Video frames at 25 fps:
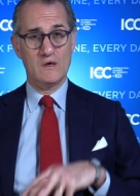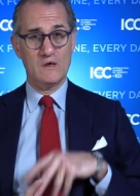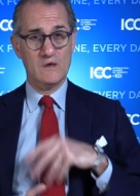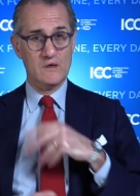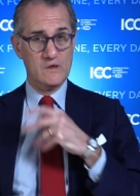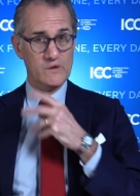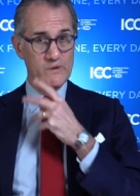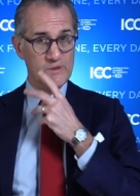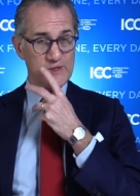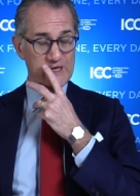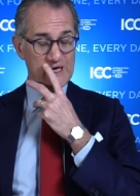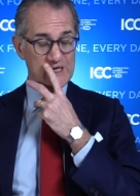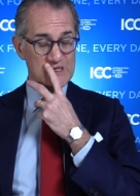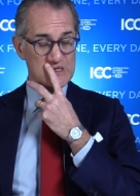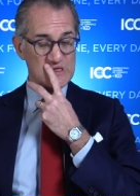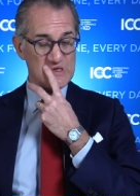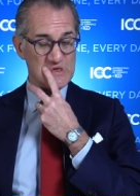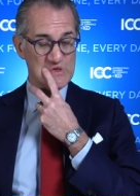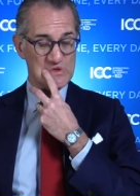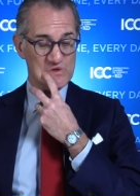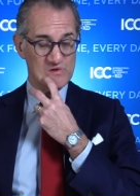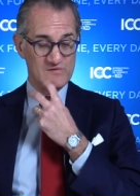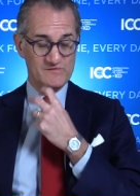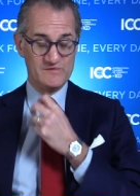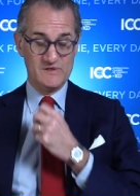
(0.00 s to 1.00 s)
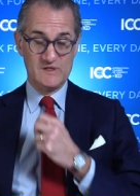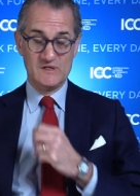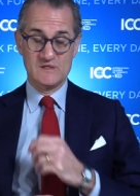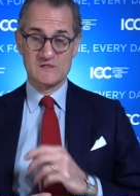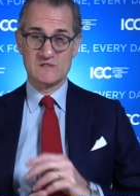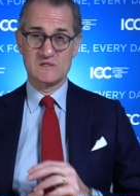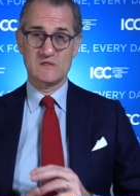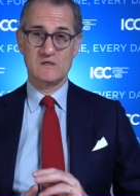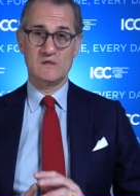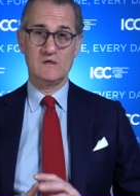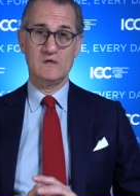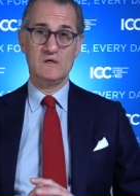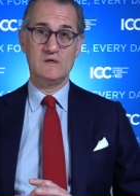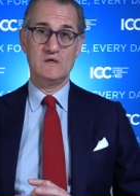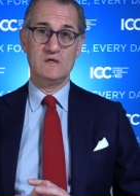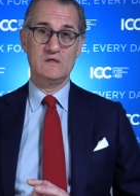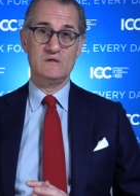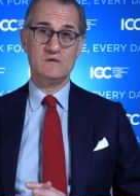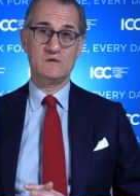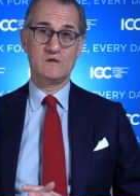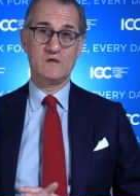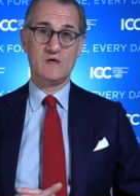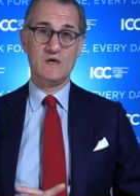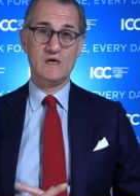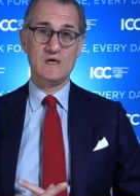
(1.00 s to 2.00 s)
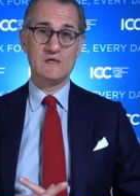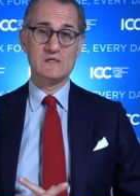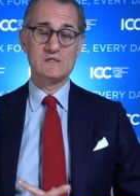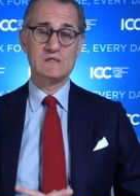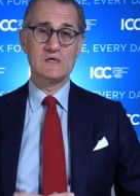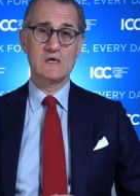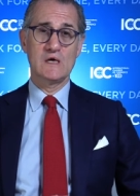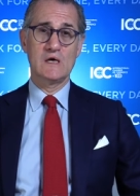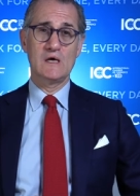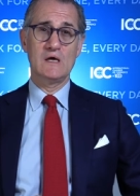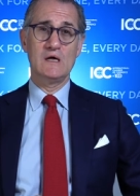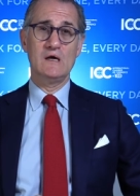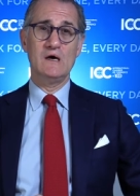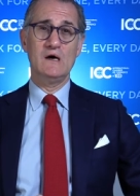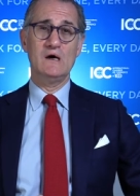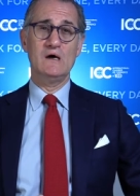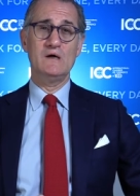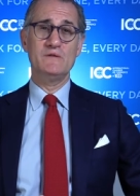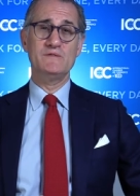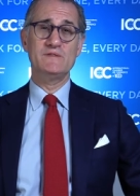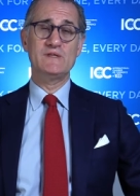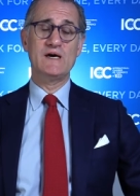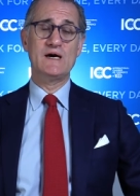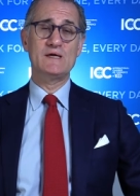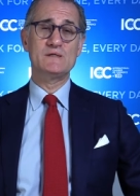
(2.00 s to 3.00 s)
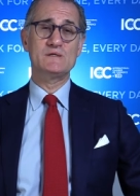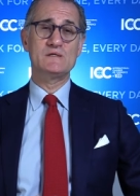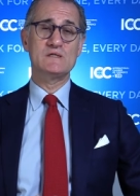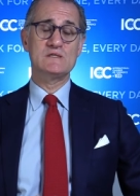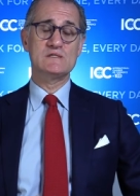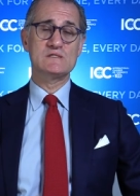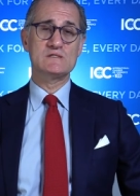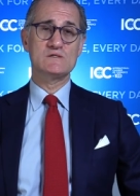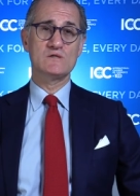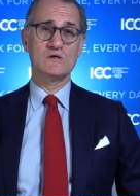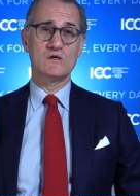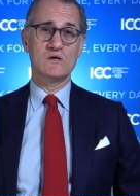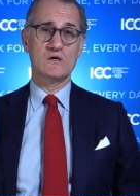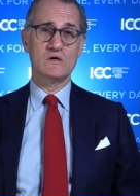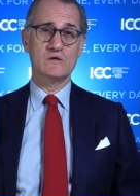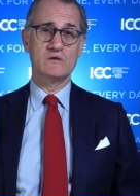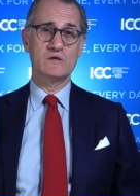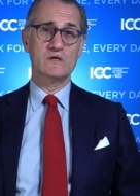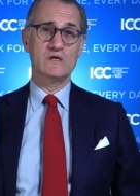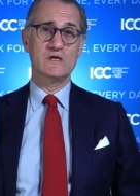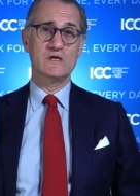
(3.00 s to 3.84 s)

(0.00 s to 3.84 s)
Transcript: uh, that intervenes uh, in the case. that is done